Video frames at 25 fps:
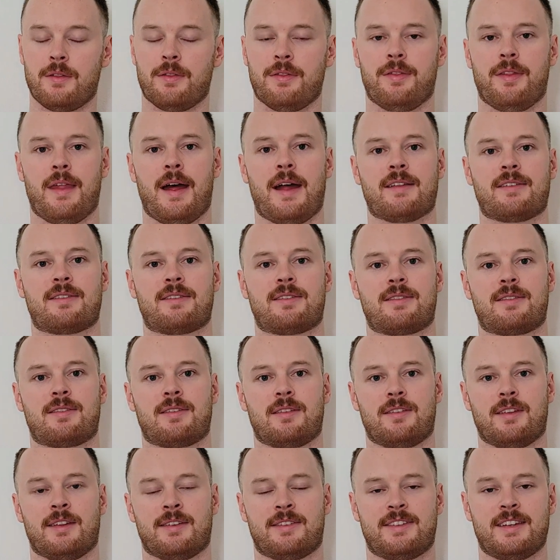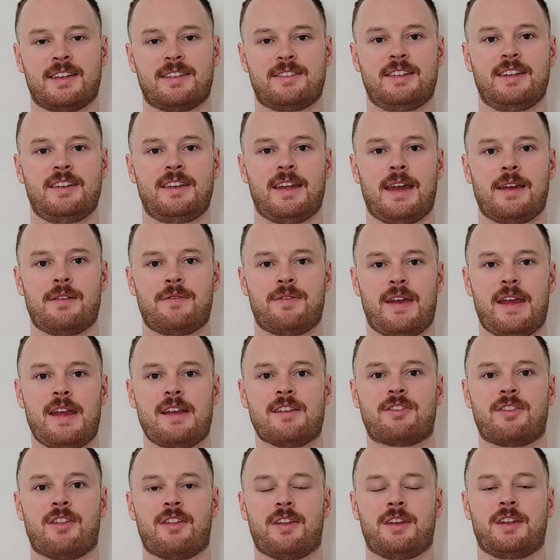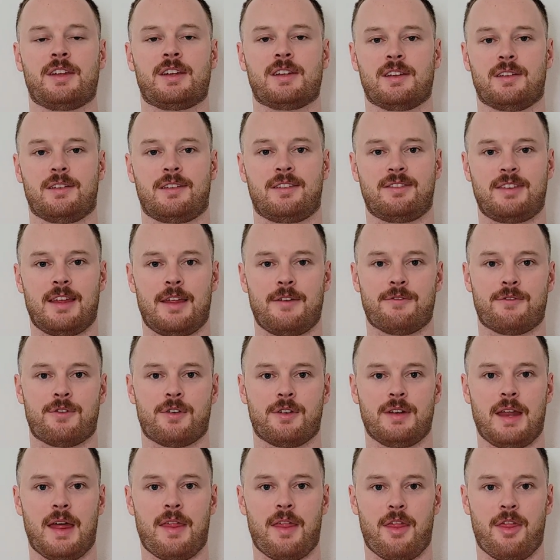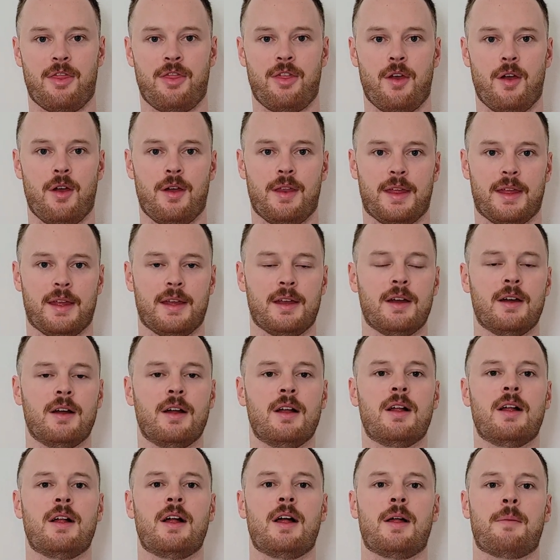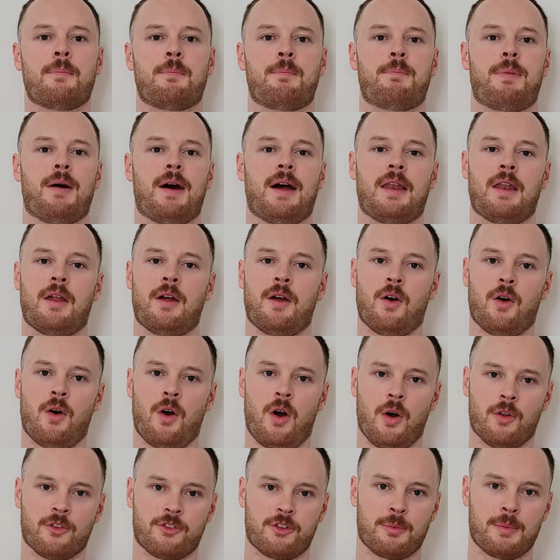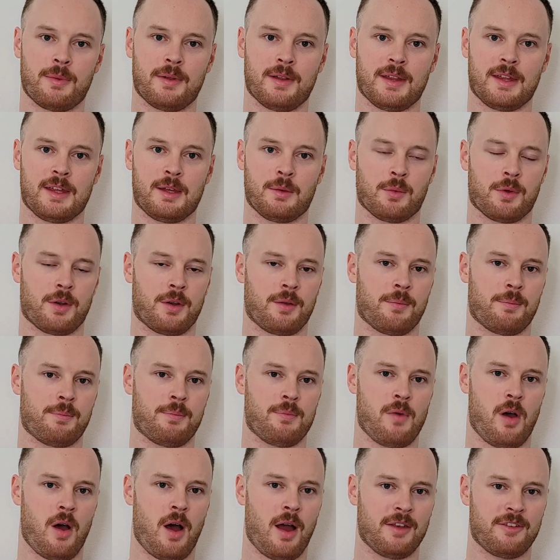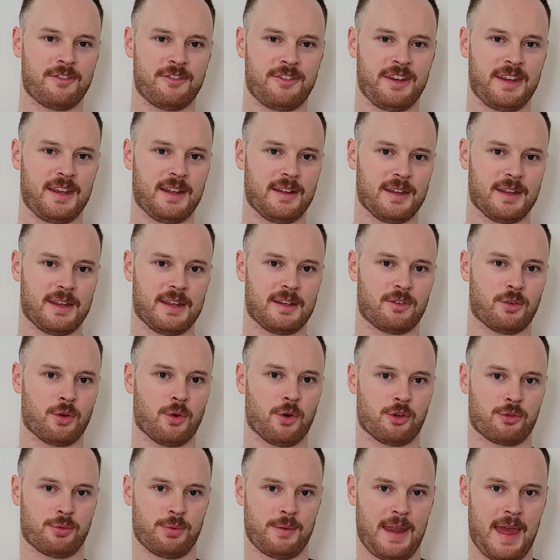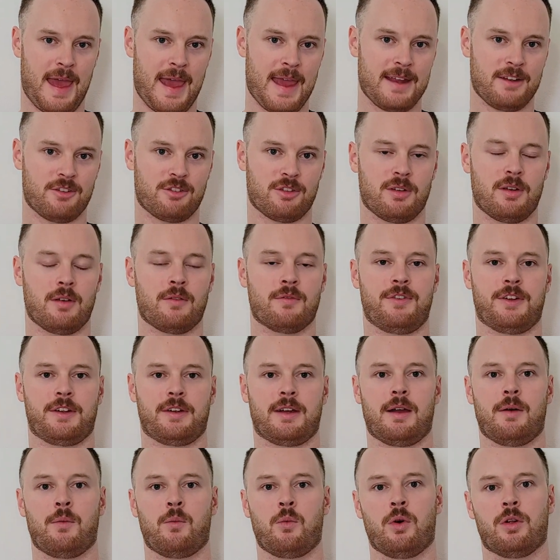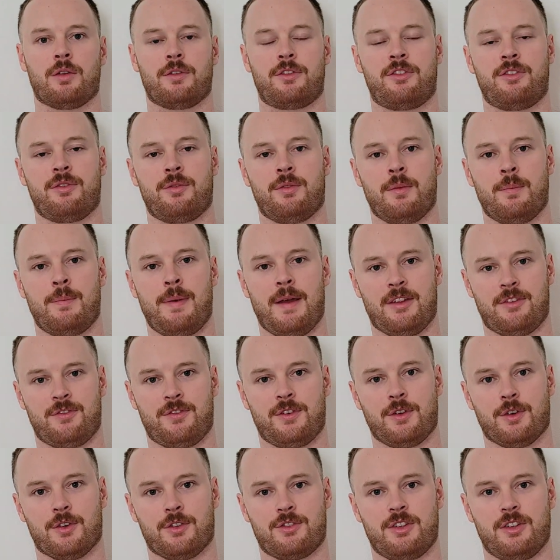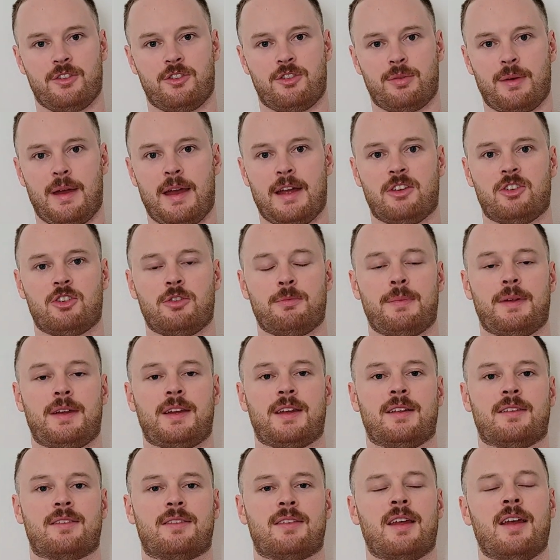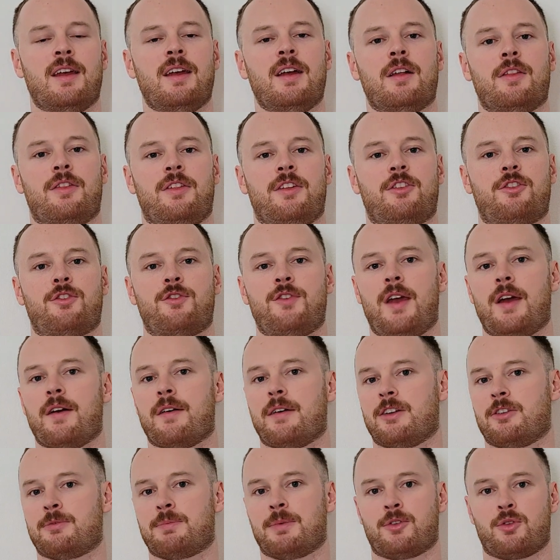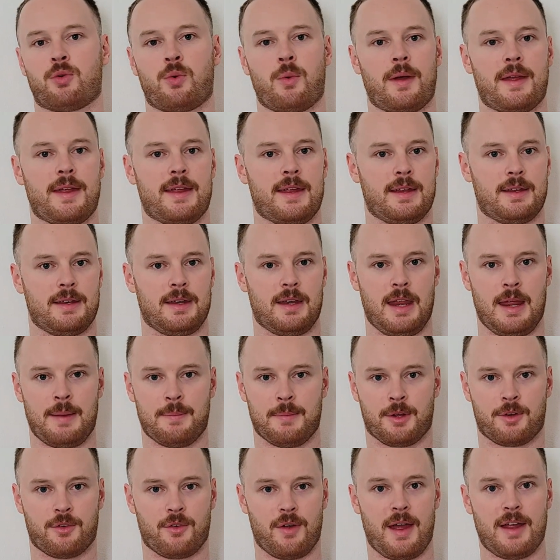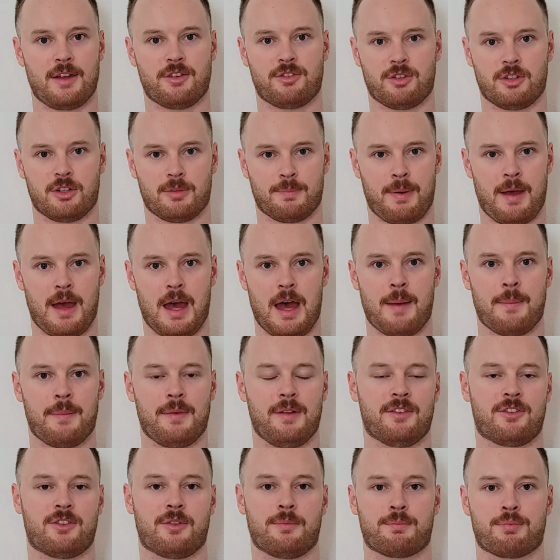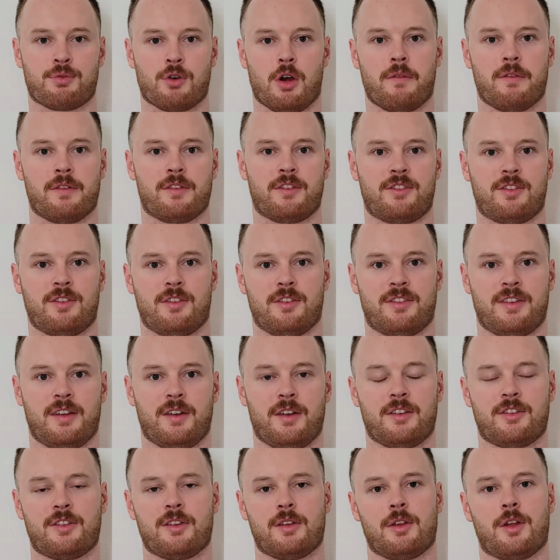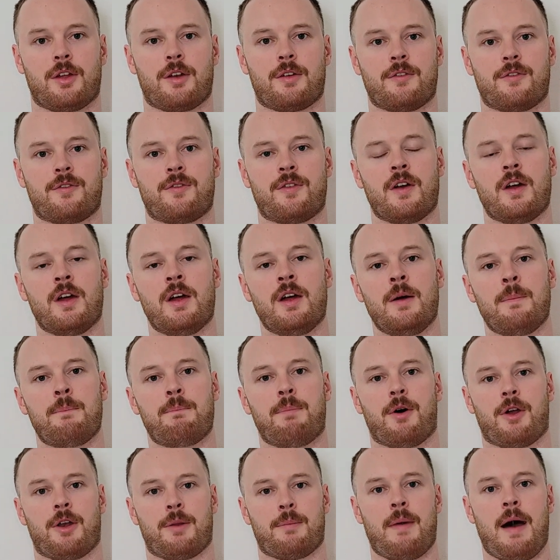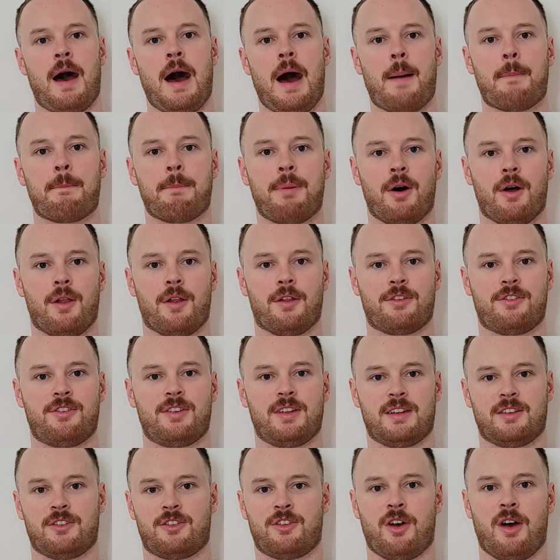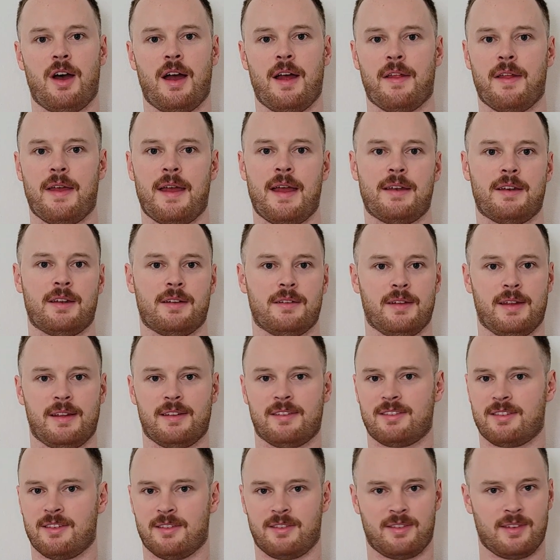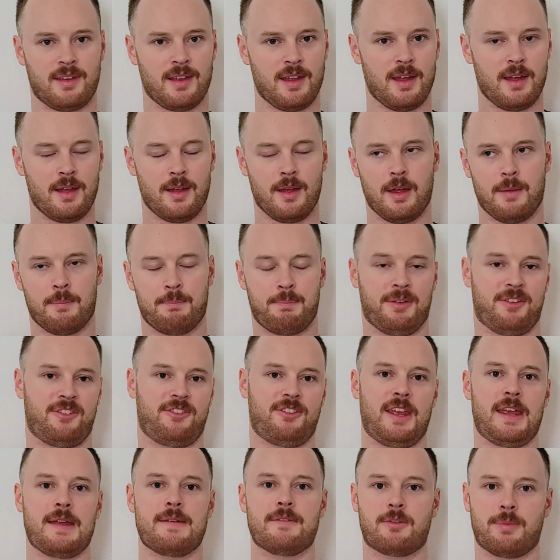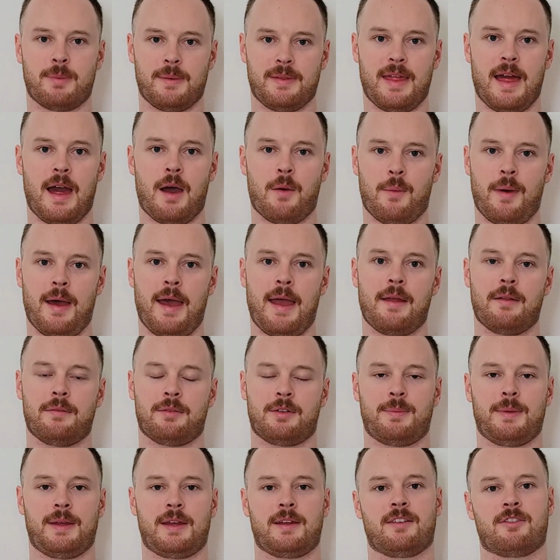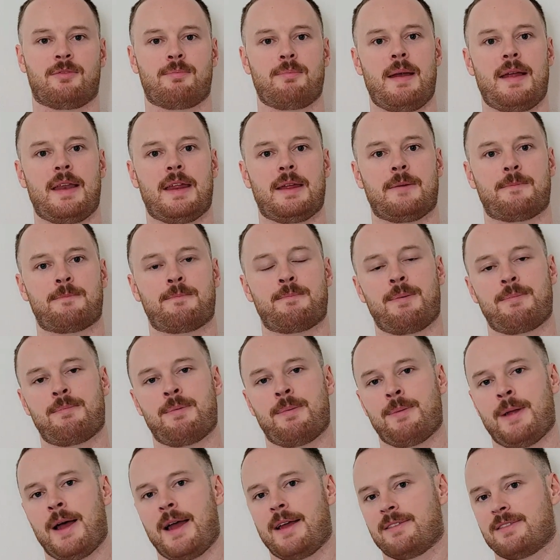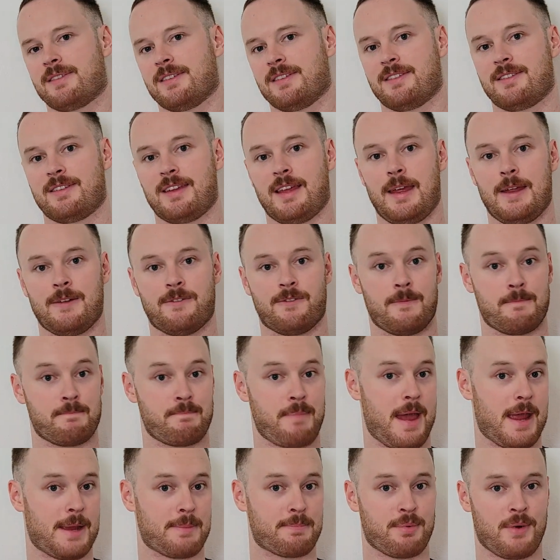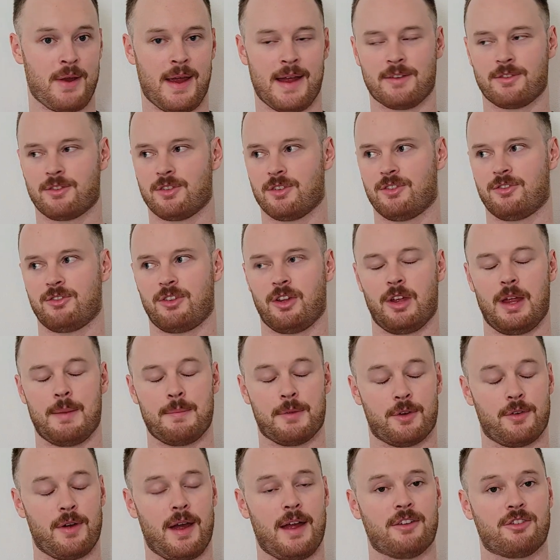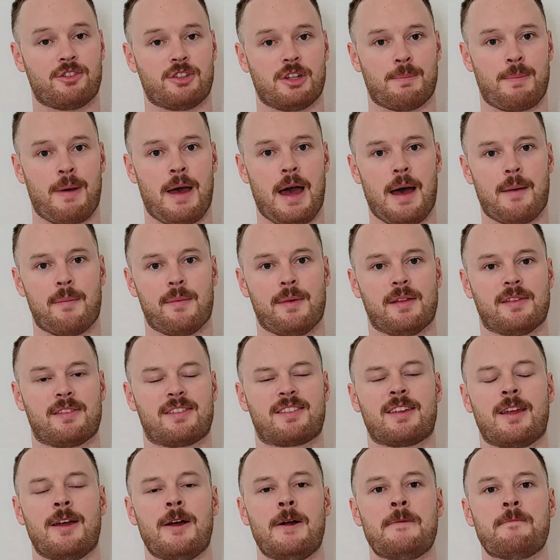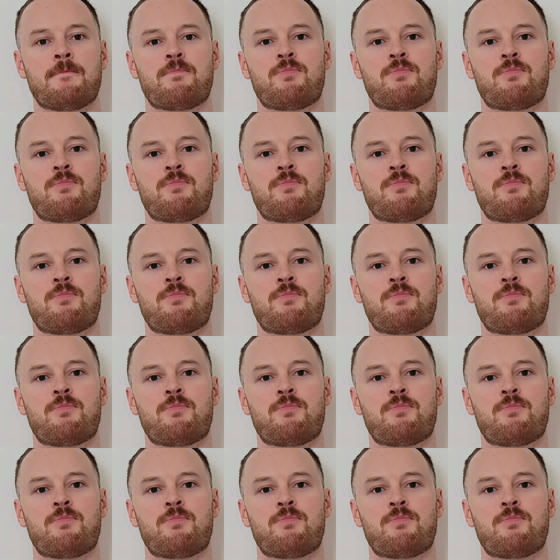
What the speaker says: and that's a 60-day visa that you can extend for another 30. But ultimately, you want to ideally talk to an agent and figure out what's the best for your situation, because this varies between immigration departments and provinces. There is a lot of bottom-up policy in Thailand, at least it's perceived to be that way, because many places, say from bank branches to immigration departments,